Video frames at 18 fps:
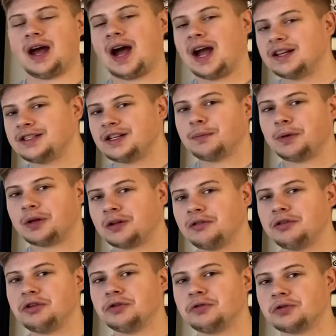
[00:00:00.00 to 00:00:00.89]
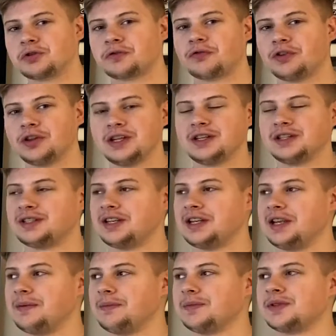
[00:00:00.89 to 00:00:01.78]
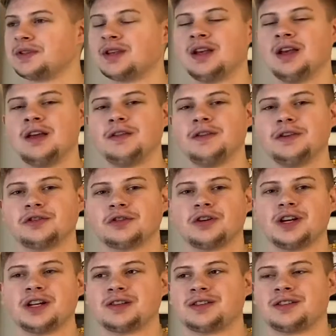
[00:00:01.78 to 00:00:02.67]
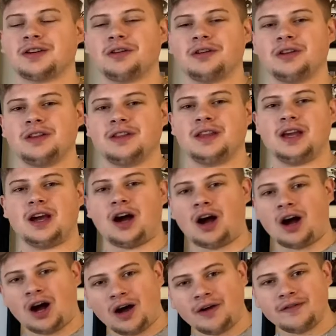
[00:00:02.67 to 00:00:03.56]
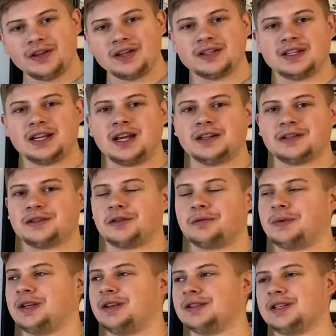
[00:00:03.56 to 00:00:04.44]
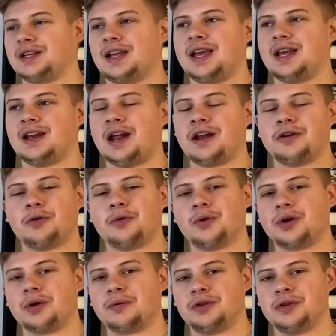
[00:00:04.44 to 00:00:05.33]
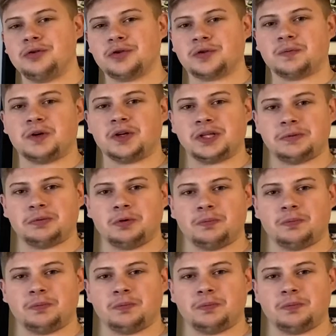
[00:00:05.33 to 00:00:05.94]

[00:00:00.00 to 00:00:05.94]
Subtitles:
typically use for these teams. These aren't necessarily the obvious answer because, again, I don't want to use multiple